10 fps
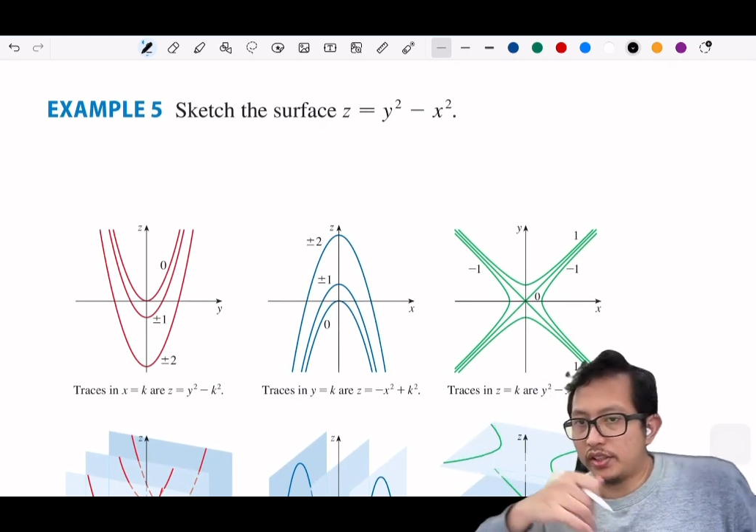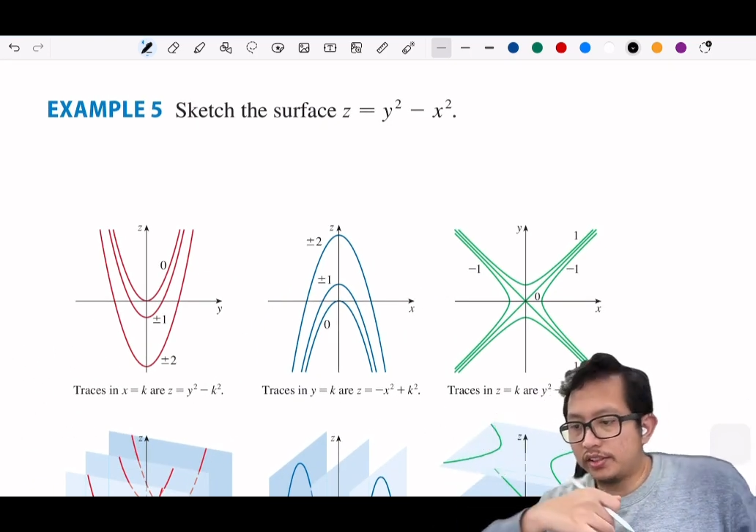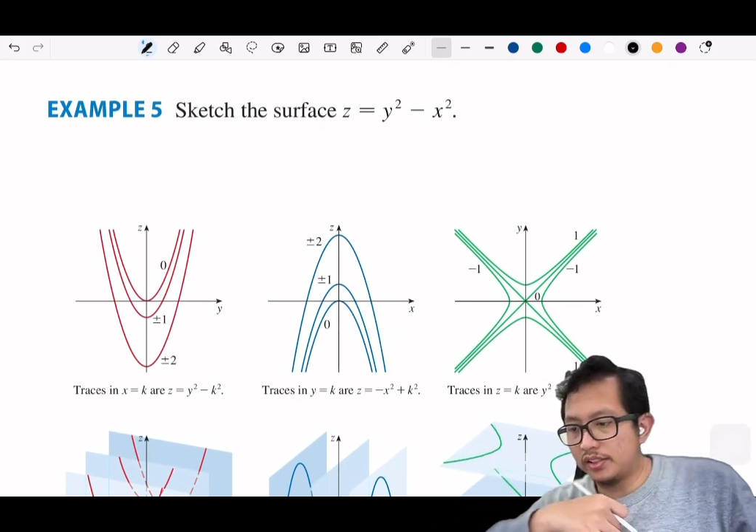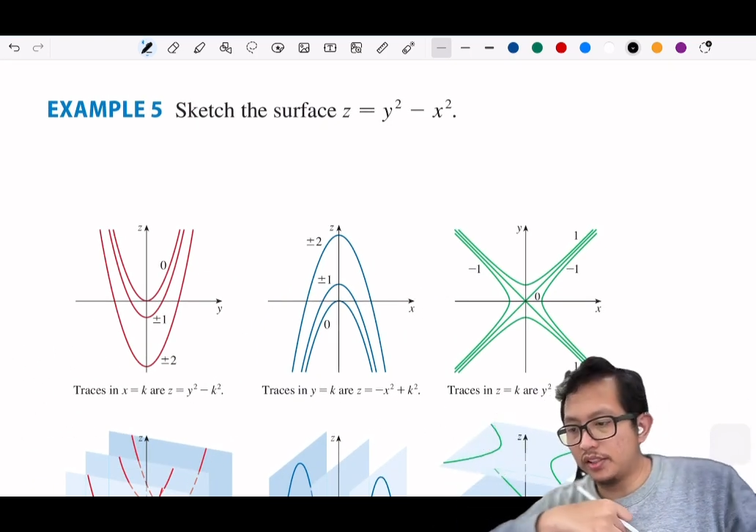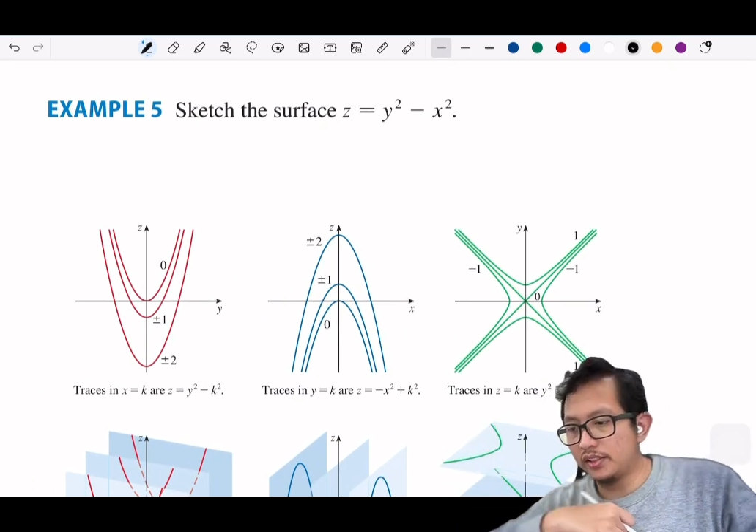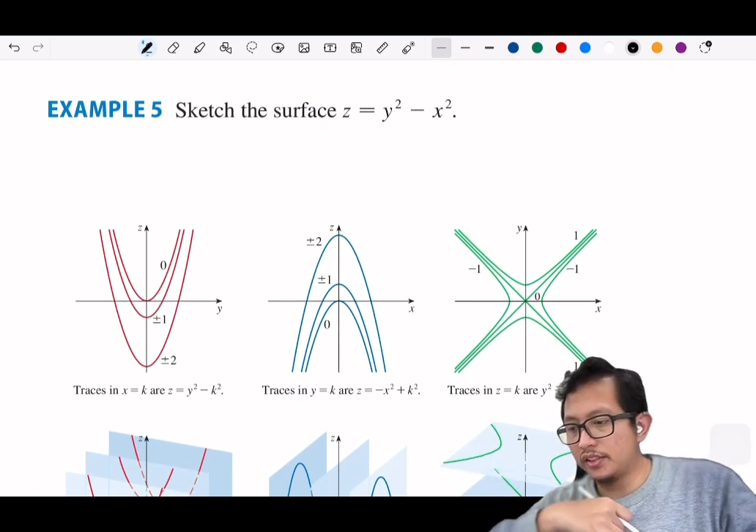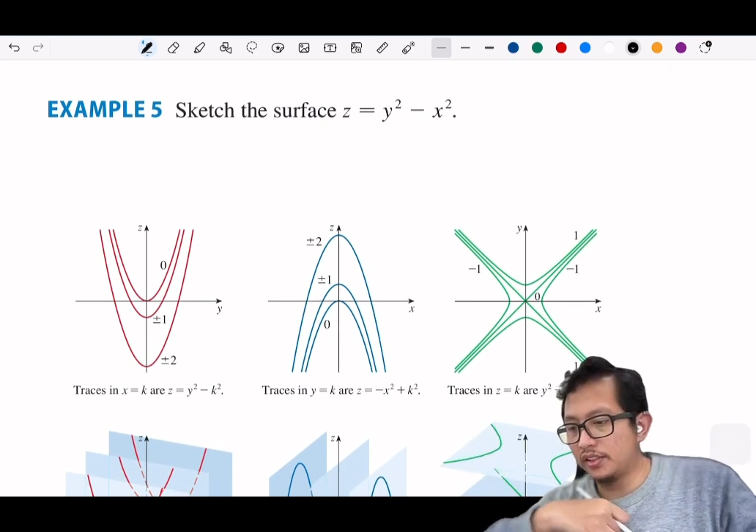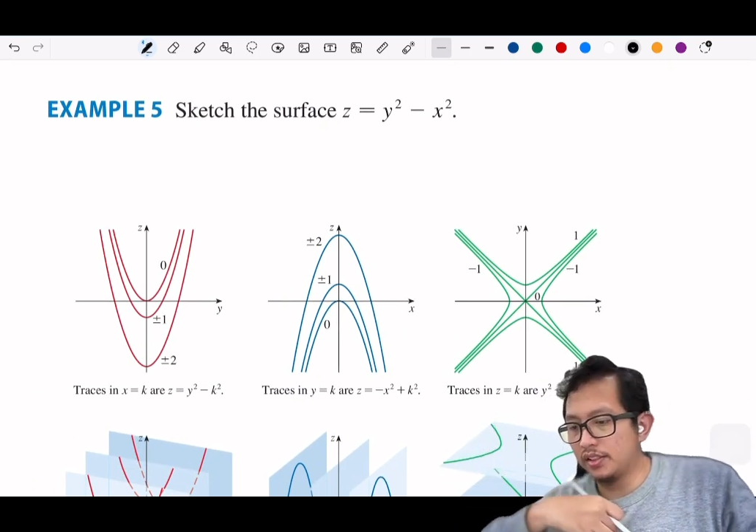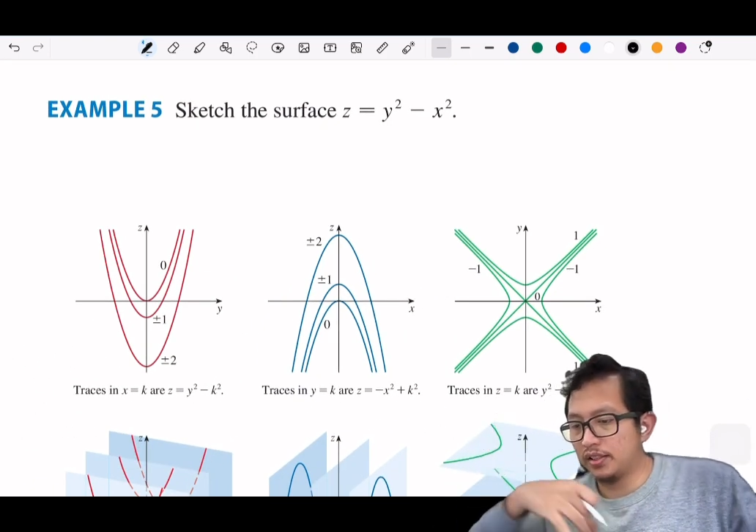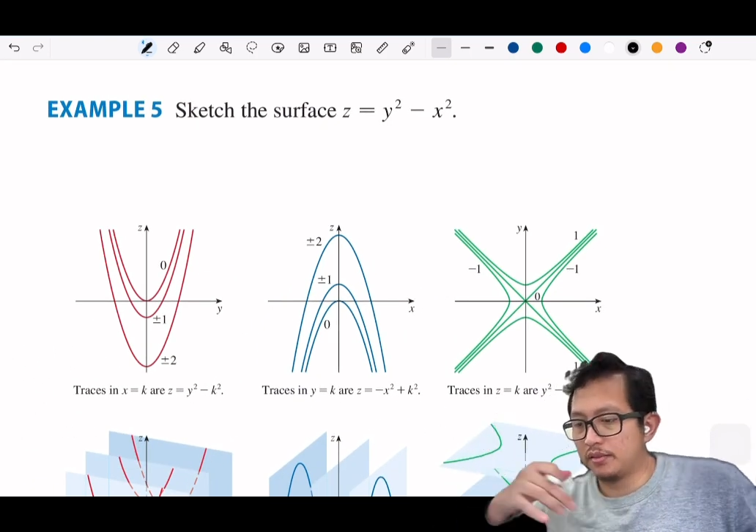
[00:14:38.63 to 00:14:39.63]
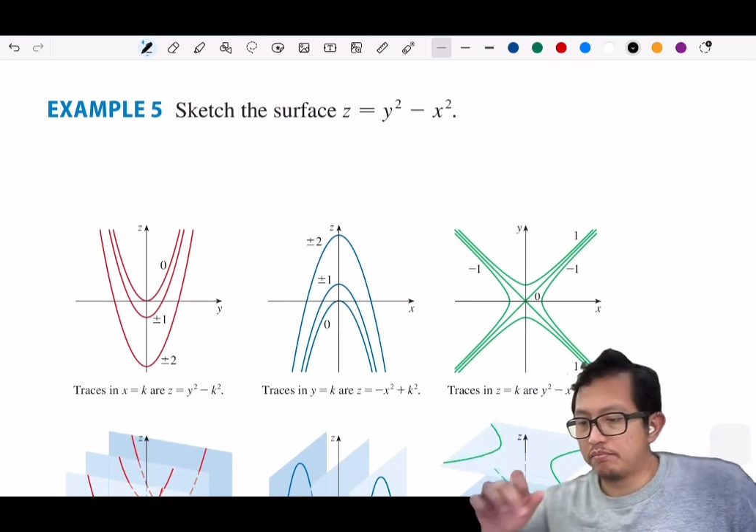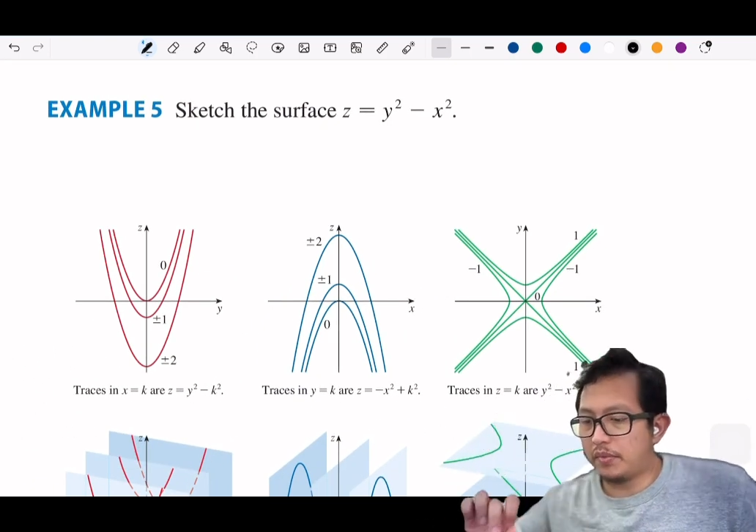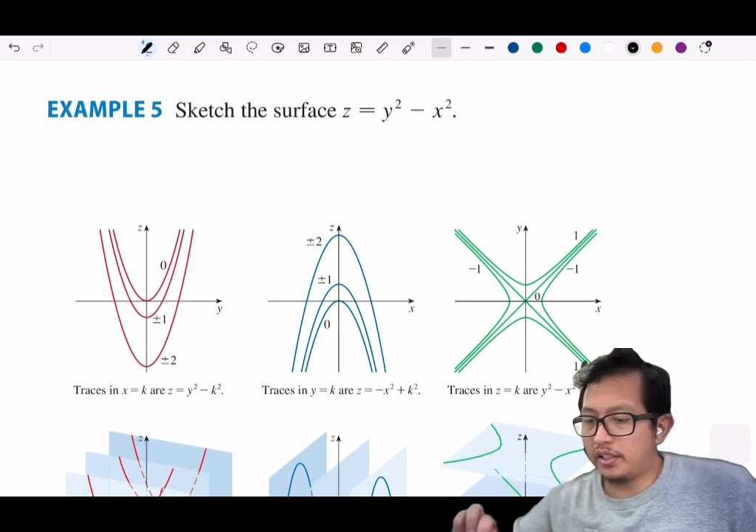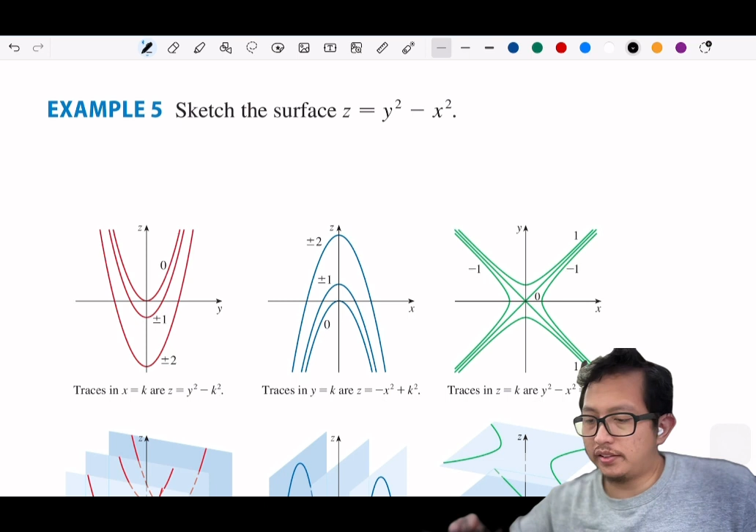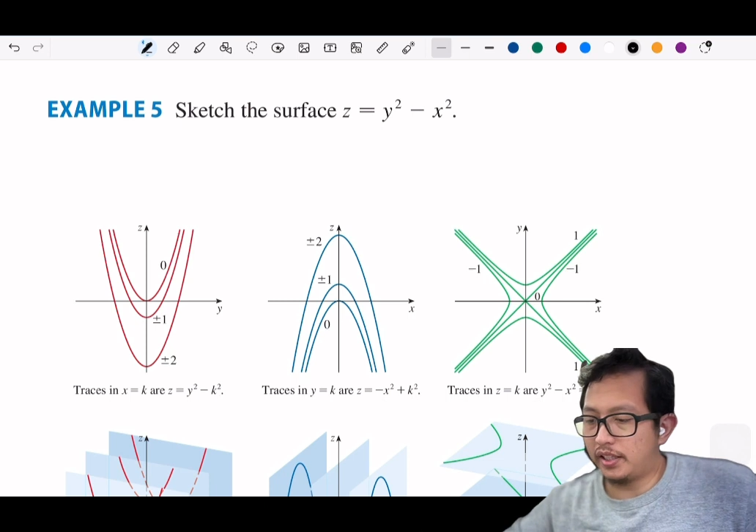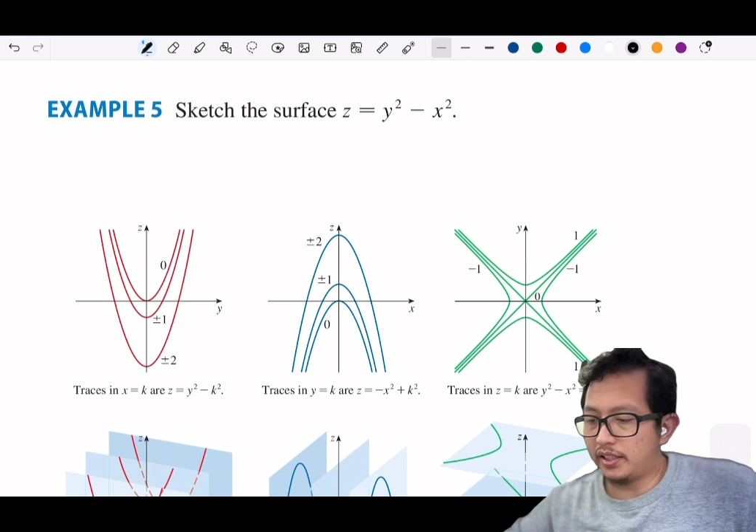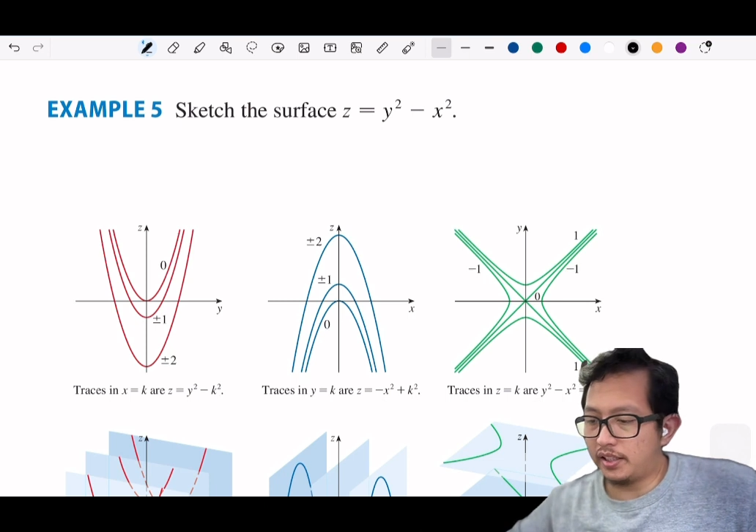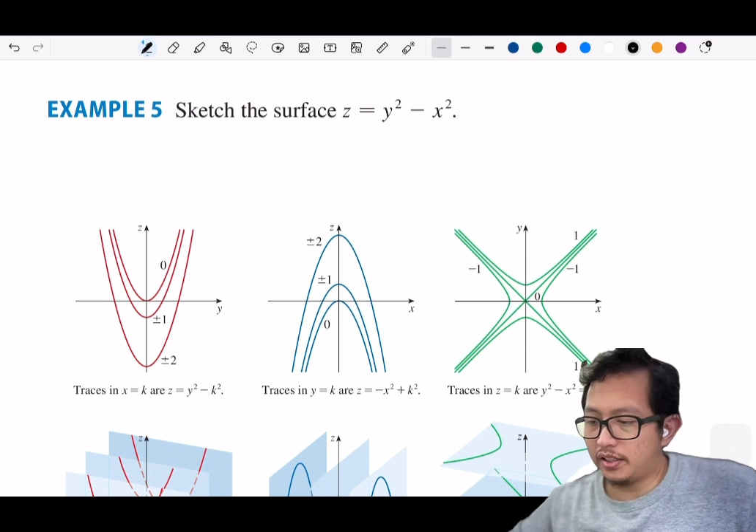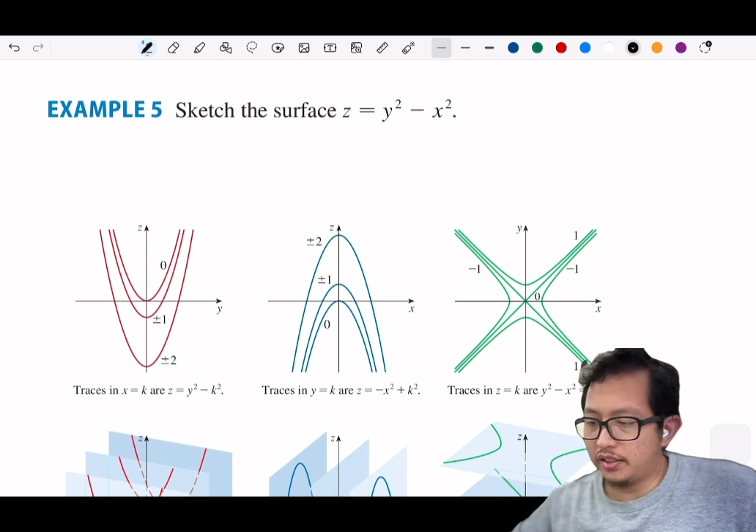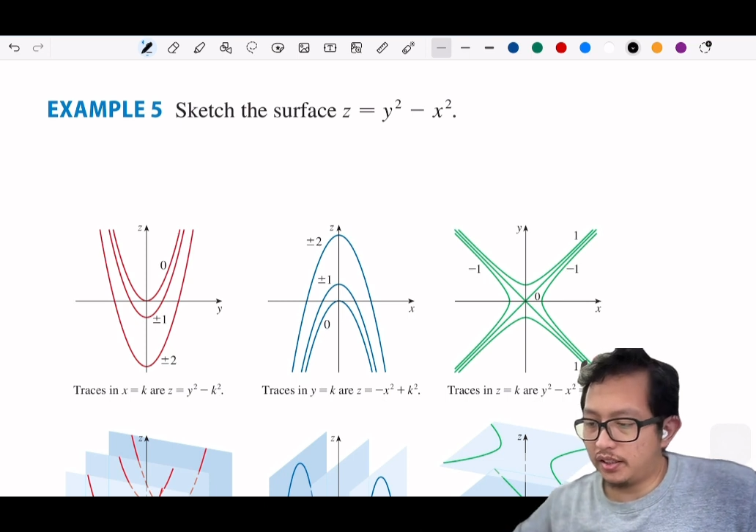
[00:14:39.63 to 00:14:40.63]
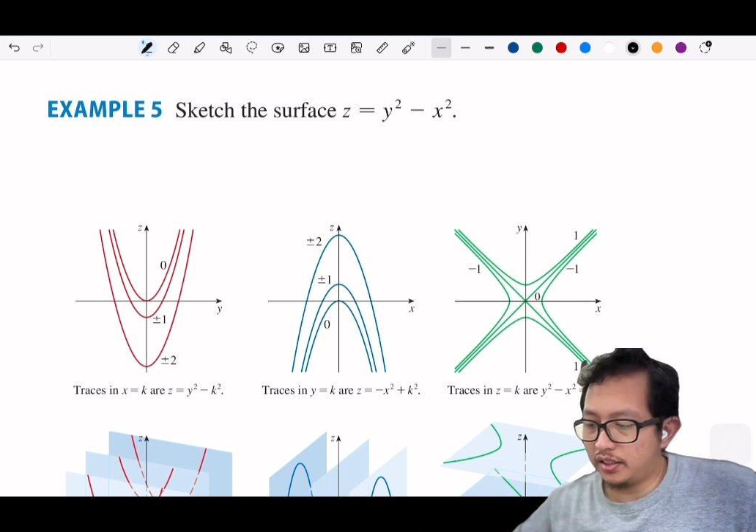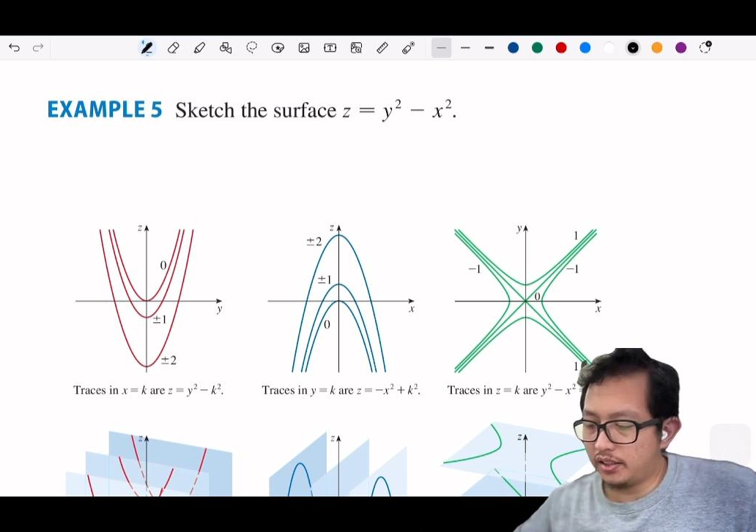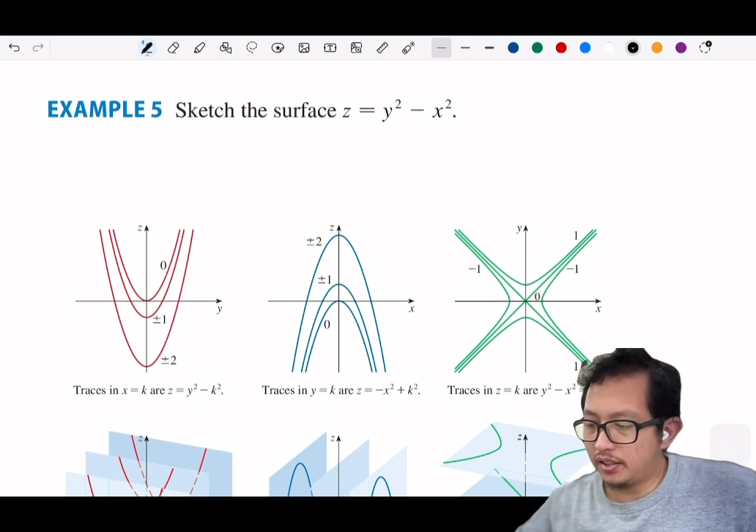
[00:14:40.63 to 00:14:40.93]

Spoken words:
So let's start by taking